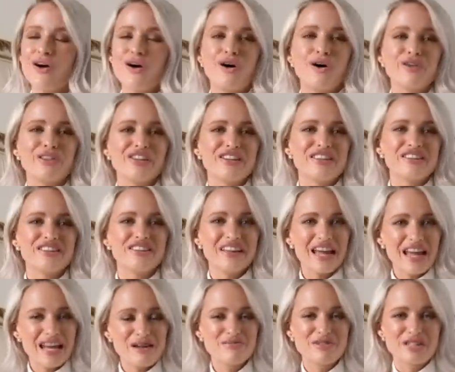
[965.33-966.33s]
On the
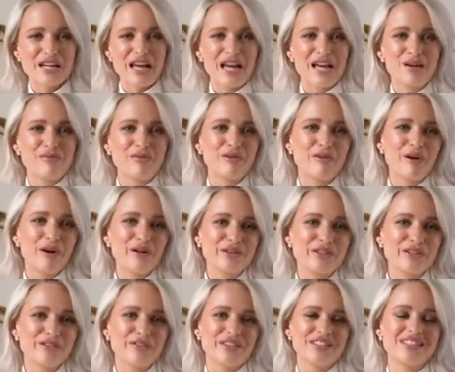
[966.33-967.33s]
same day, we were
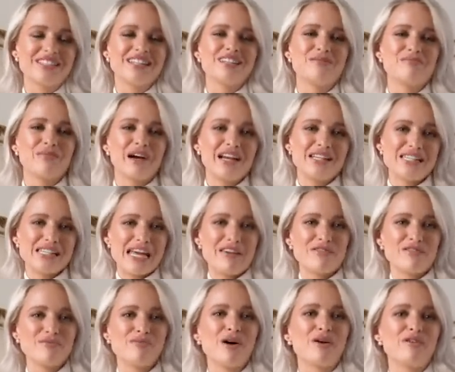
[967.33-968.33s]
also visited by
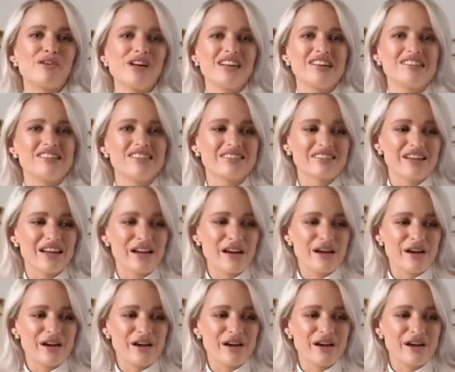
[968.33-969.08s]
David Morris,